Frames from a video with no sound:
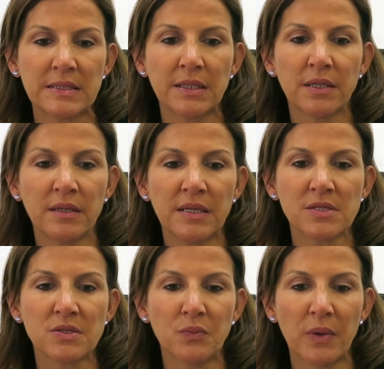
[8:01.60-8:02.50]
in
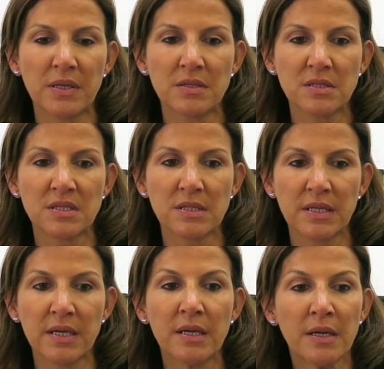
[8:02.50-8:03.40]
Greece was
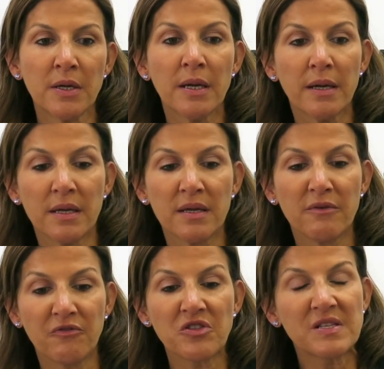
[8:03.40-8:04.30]

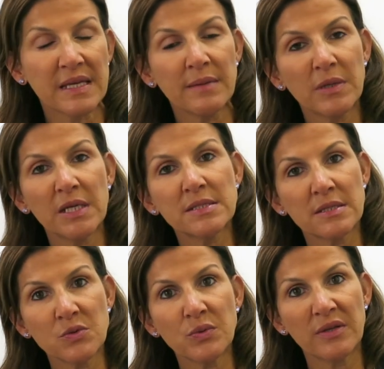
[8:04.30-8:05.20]
for the same
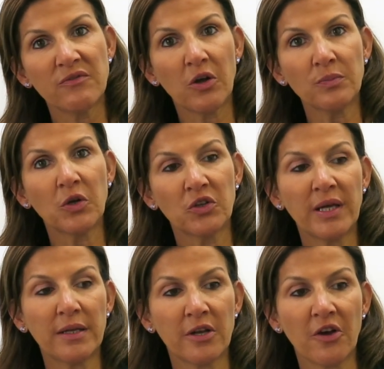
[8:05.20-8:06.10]
reasons we developed
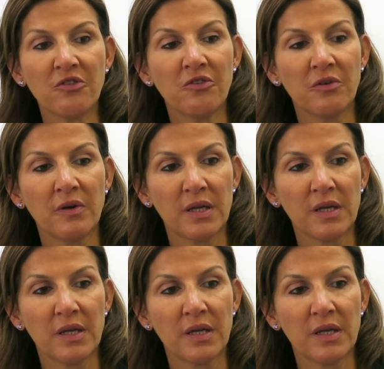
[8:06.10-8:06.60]
hotel and other